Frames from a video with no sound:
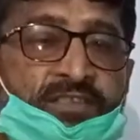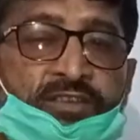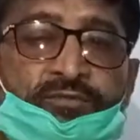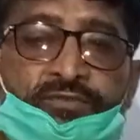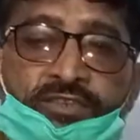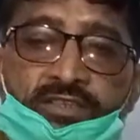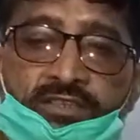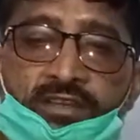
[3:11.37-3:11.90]

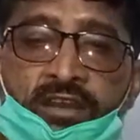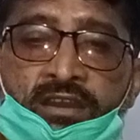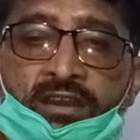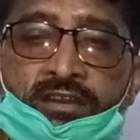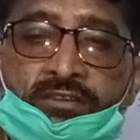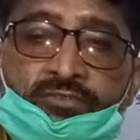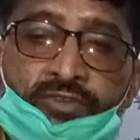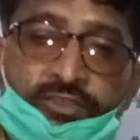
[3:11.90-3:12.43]
we
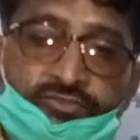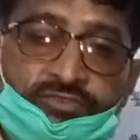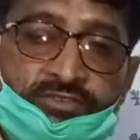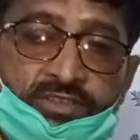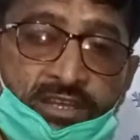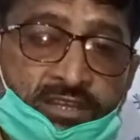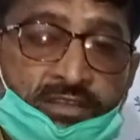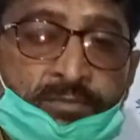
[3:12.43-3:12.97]
are going to
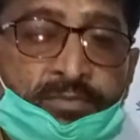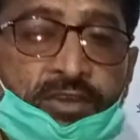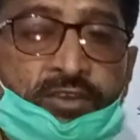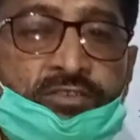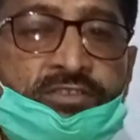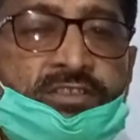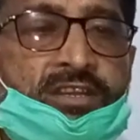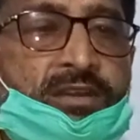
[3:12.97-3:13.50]
talk
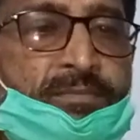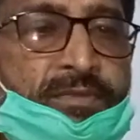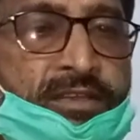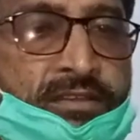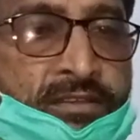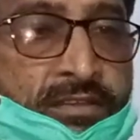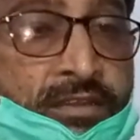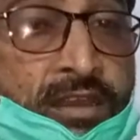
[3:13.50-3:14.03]
about
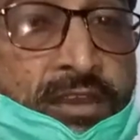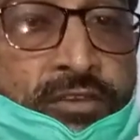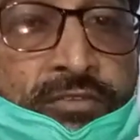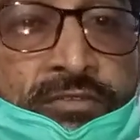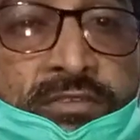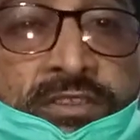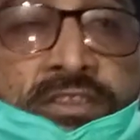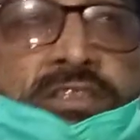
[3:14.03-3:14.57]
common
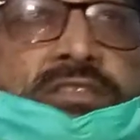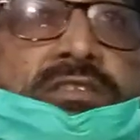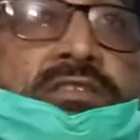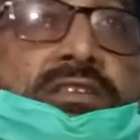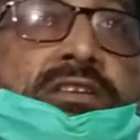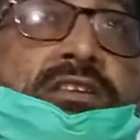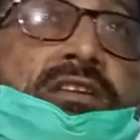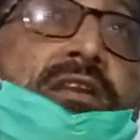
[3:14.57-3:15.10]
noun. Here,
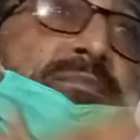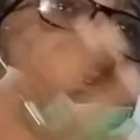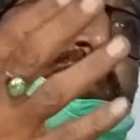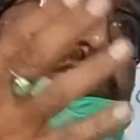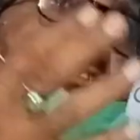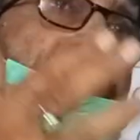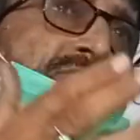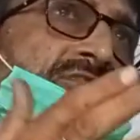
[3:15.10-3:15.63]
common
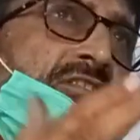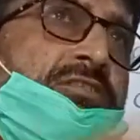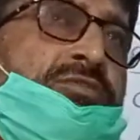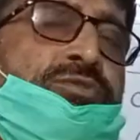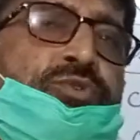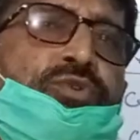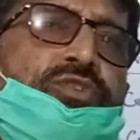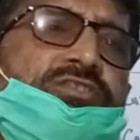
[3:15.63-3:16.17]
nouns are
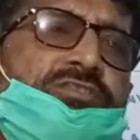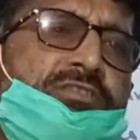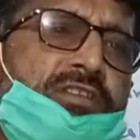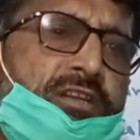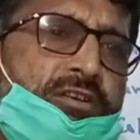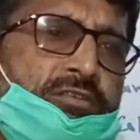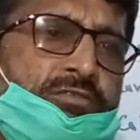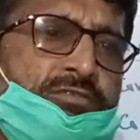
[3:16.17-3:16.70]
those
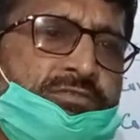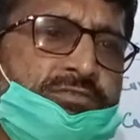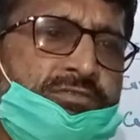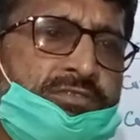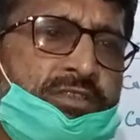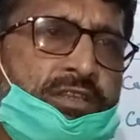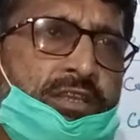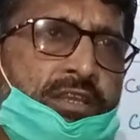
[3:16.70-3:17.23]

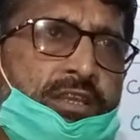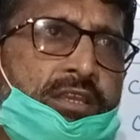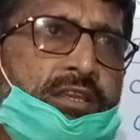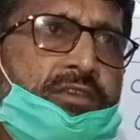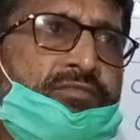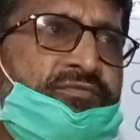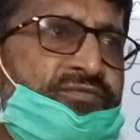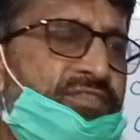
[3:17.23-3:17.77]
nouns
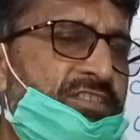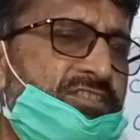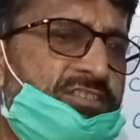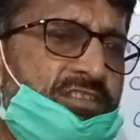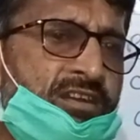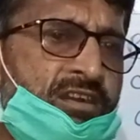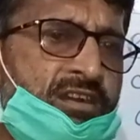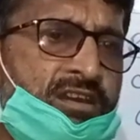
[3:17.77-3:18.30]
which
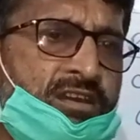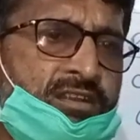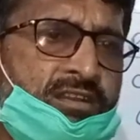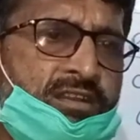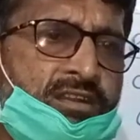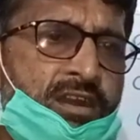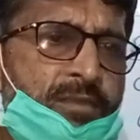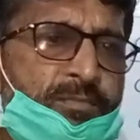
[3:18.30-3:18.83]
are
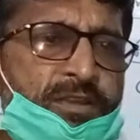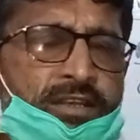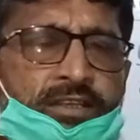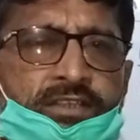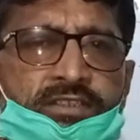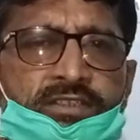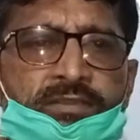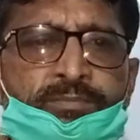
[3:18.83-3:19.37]

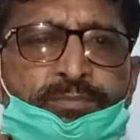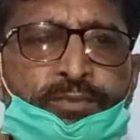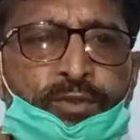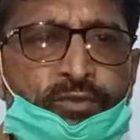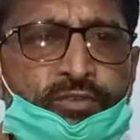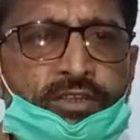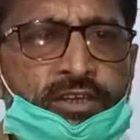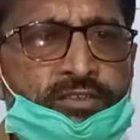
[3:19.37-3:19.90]
commonly
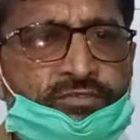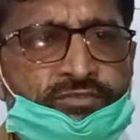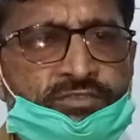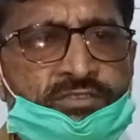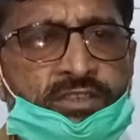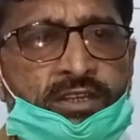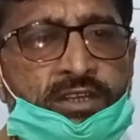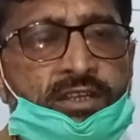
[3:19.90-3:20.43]

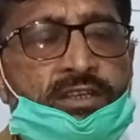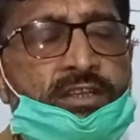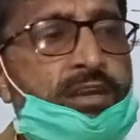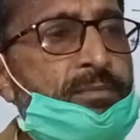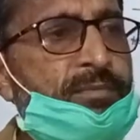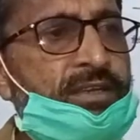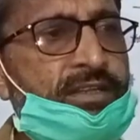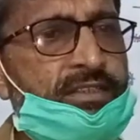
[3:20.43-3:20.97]
pronounced or
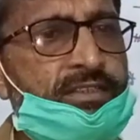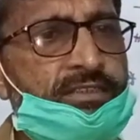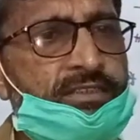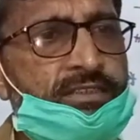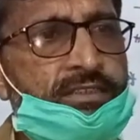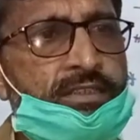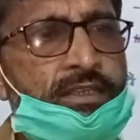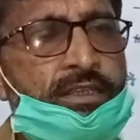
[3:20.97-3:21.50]

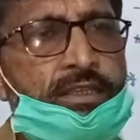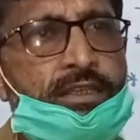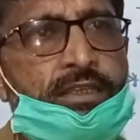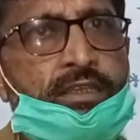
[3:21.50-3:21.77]
commonly